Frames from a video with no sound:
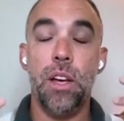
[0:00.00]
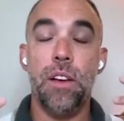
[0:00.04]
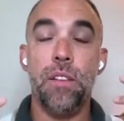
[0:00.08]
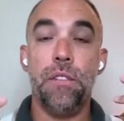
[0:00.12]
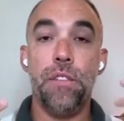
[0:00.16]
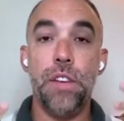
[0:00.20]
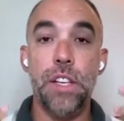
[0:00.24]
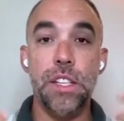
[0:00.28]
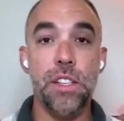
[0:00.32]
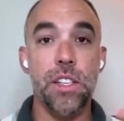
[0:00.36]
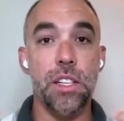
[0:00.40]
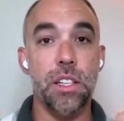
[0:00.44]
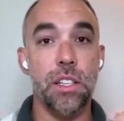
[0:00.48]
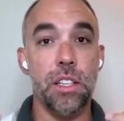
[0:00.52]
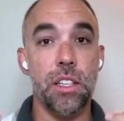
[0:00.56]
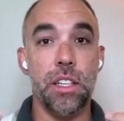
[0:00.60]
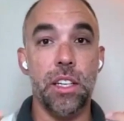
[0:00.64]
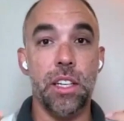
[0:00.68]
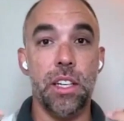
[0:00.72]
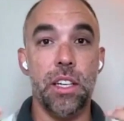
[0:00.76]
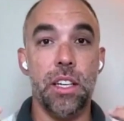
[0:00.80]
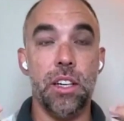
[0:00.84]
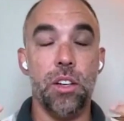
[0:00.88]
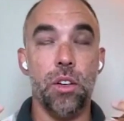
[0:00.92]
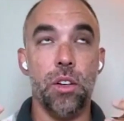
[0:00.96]

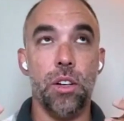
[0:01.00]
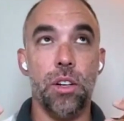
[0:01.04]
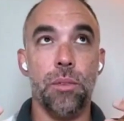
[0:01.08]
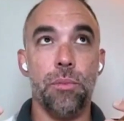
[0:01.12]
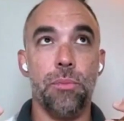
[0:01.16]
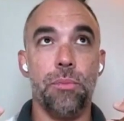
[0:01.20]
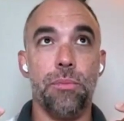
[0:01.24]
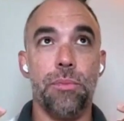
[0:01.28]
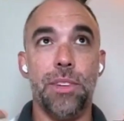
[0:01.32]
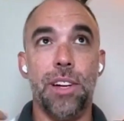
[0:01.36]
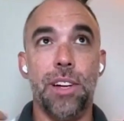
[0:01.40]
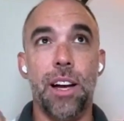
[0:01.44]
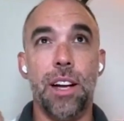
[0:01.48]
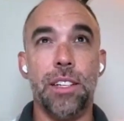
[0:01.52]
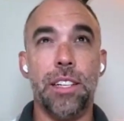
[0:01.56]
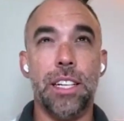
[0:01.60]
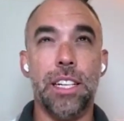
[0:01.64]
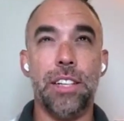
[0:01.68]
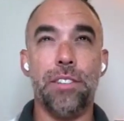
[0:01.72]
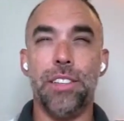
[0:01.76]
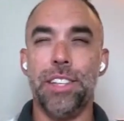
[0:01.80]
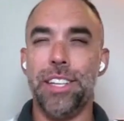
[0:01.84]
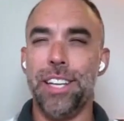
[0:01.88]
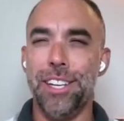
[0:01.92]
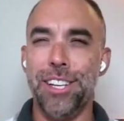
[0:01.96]
physically or
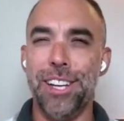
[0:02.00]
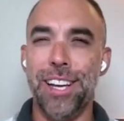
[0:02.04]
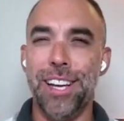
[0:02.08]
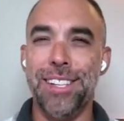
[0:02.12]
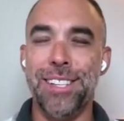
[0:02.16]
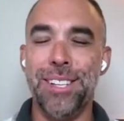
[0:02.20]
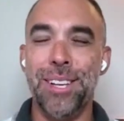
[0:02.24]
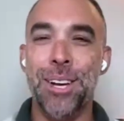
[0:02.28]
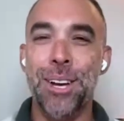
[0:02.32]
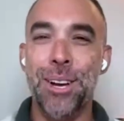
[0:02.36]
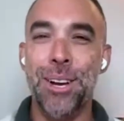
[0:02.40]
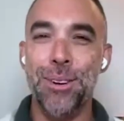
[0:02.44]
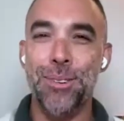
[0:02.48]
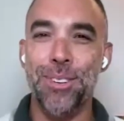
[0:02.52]
cognitively, I guess,